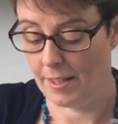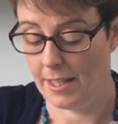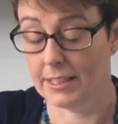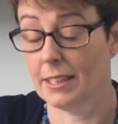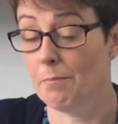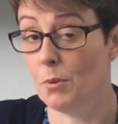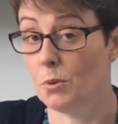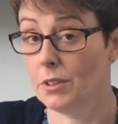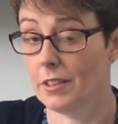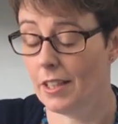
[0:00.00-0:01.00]
It's
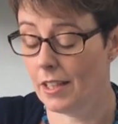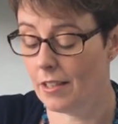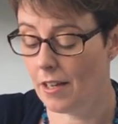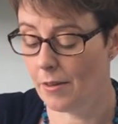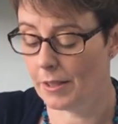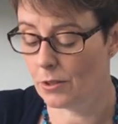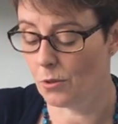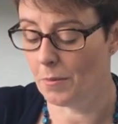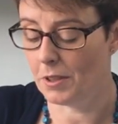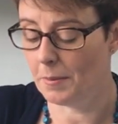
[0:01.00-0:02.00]
important that you know it's
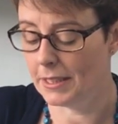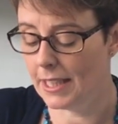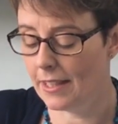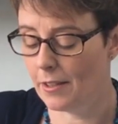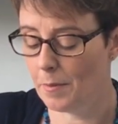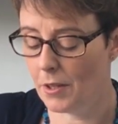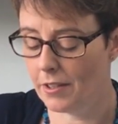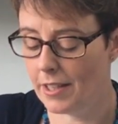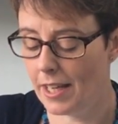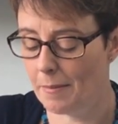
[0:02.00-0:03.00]
almost my 10th
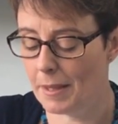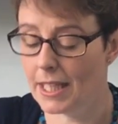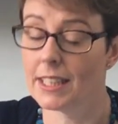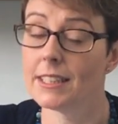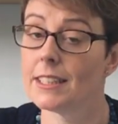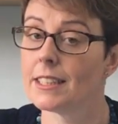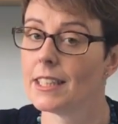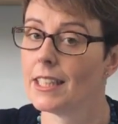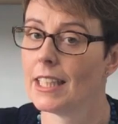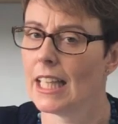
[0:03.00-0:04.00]
birthday because
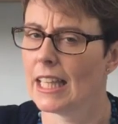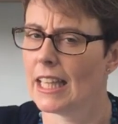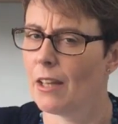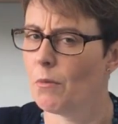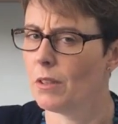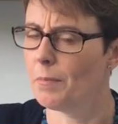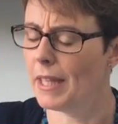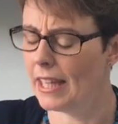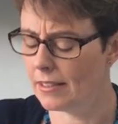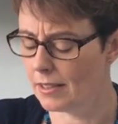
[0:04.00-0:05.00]
there will
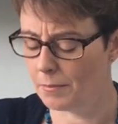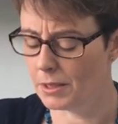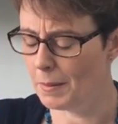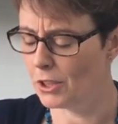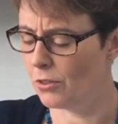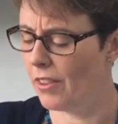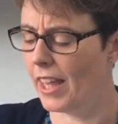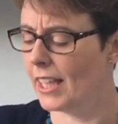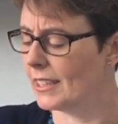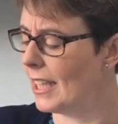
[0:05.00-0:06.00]
be some special
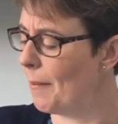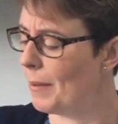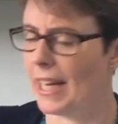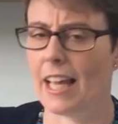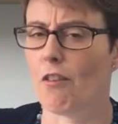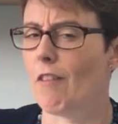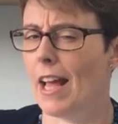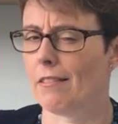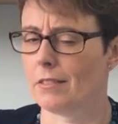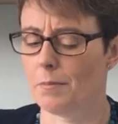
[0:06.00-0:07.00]
things happening
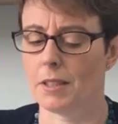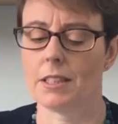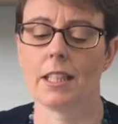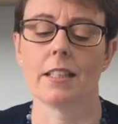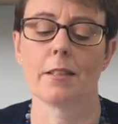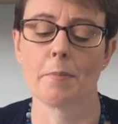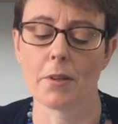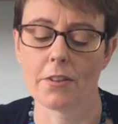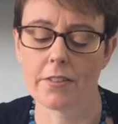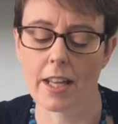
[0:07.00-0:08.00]
around my 10th
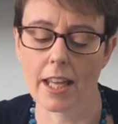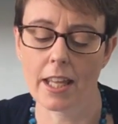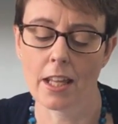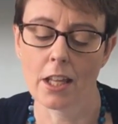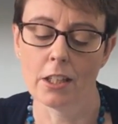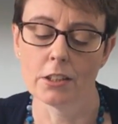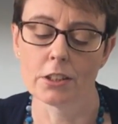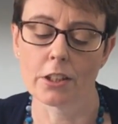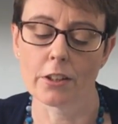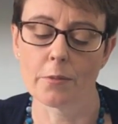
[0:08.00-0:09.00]
birthday.
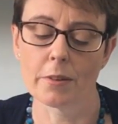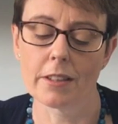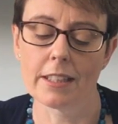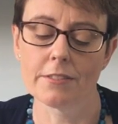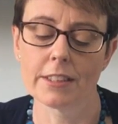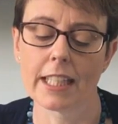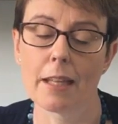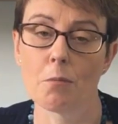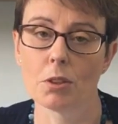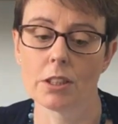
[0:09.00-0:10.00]
So you will have to
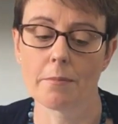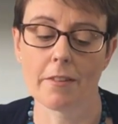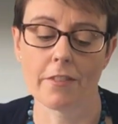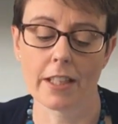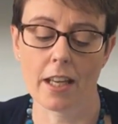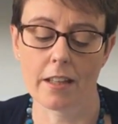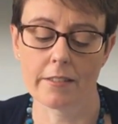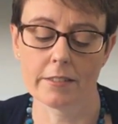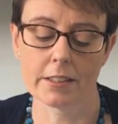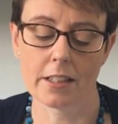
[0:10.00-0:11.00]
keep watching my
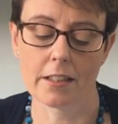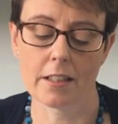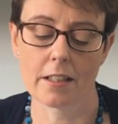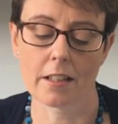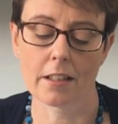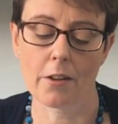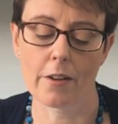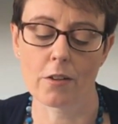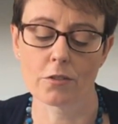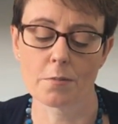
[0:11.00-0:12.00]
videos and
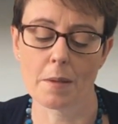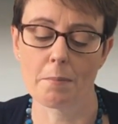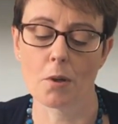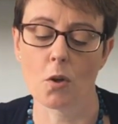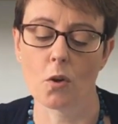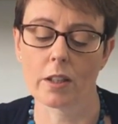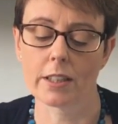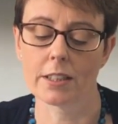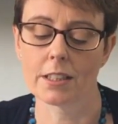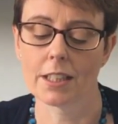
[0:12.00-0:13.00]
going onto my blog
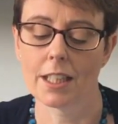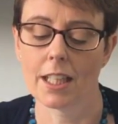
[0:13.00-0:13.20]
and